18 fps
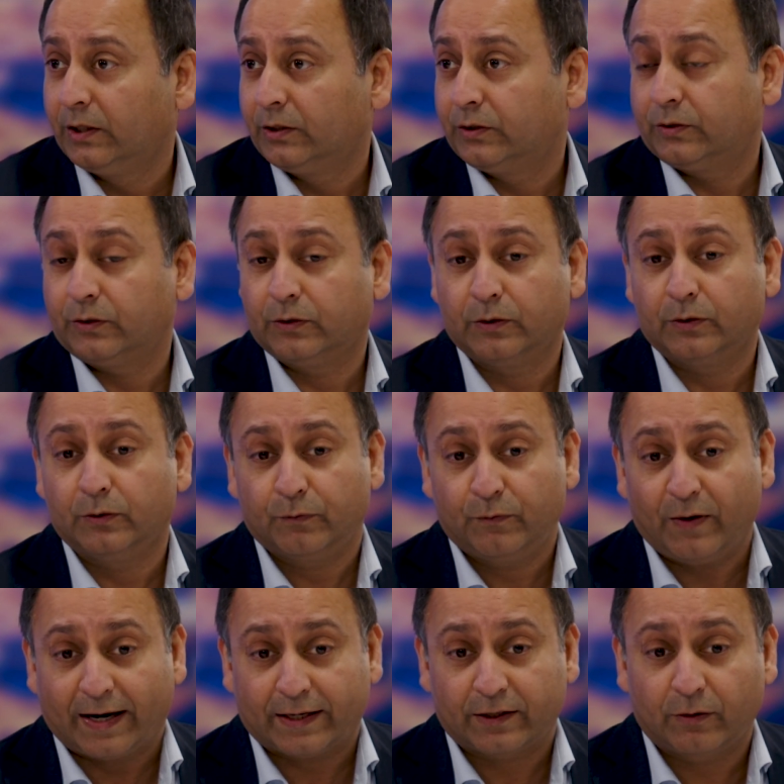to
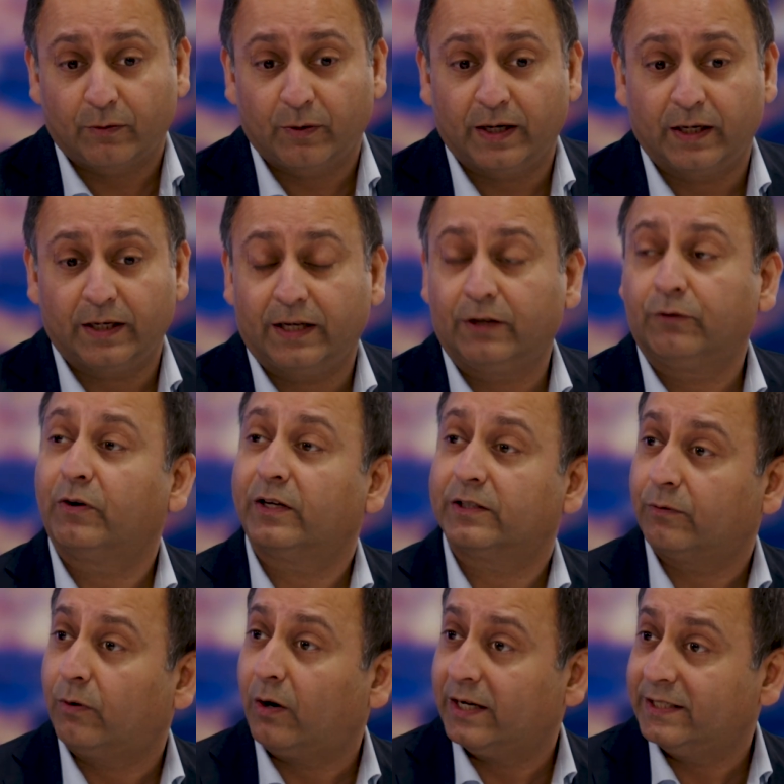factor in
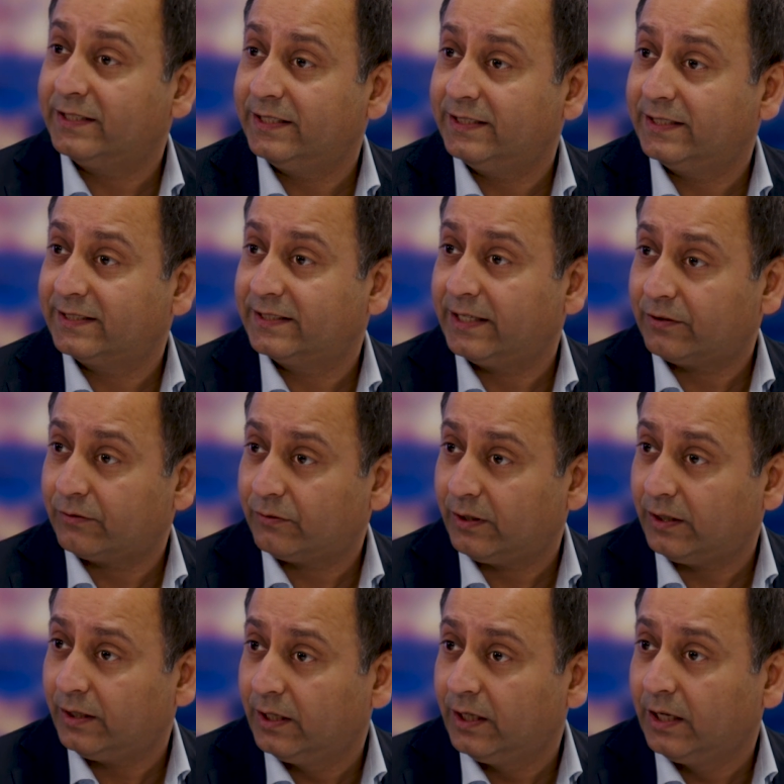interest rises,
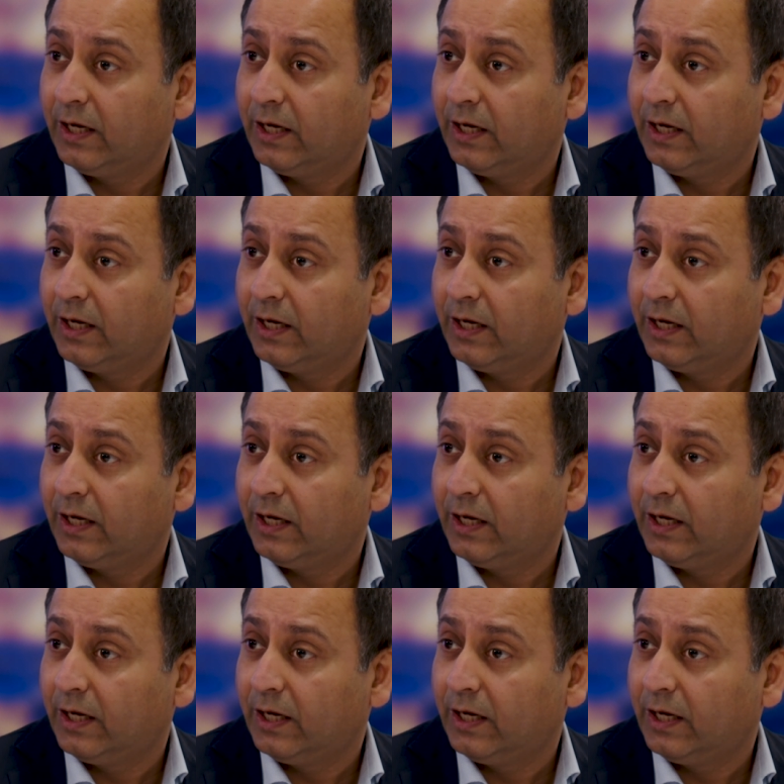etc.?